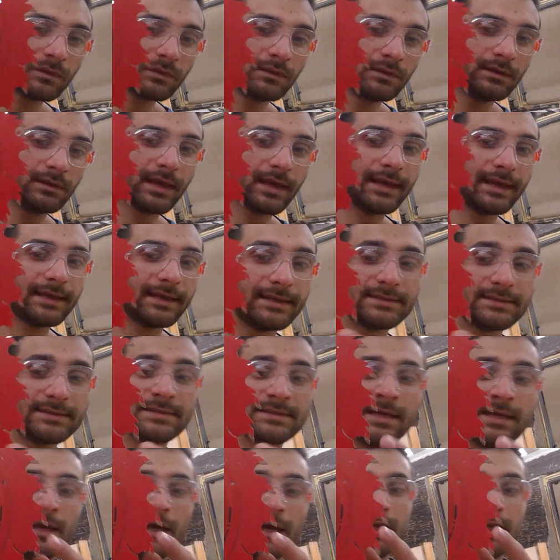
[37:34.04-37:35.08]

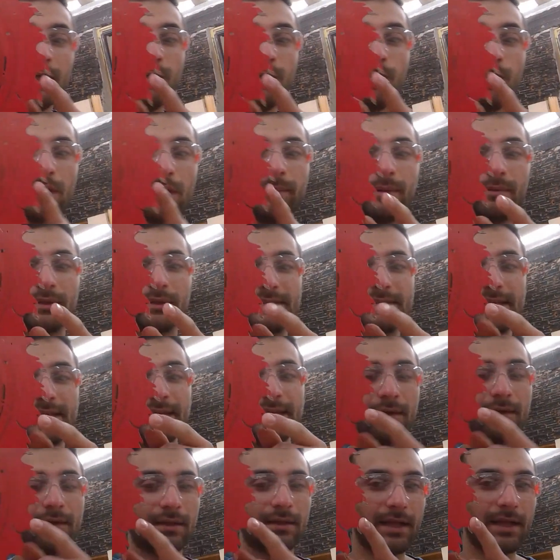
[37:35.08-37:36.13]
And you want to be able to take
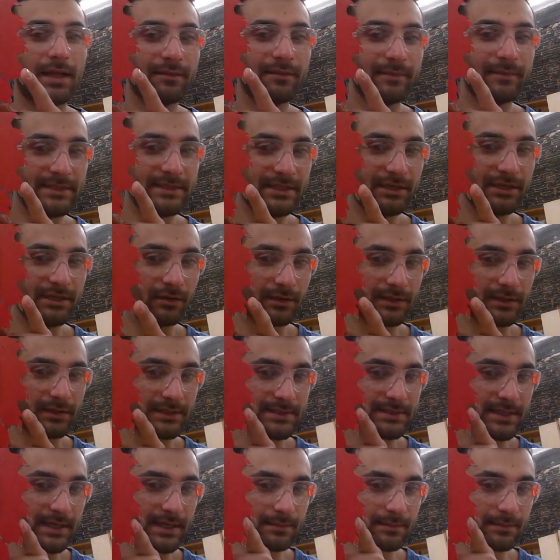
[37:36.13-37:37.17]
out a lot of material at
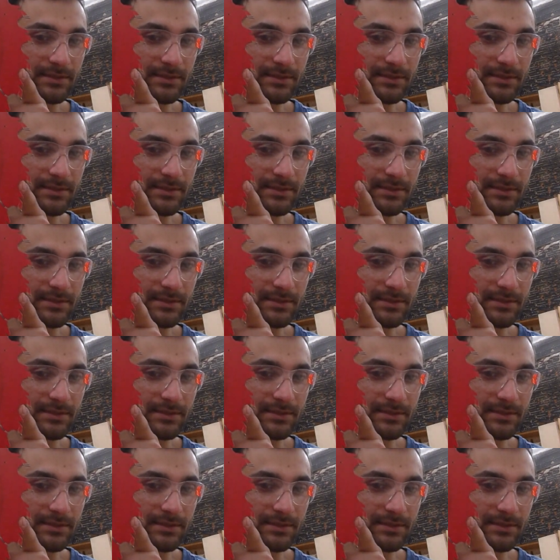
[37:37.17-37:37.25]
times.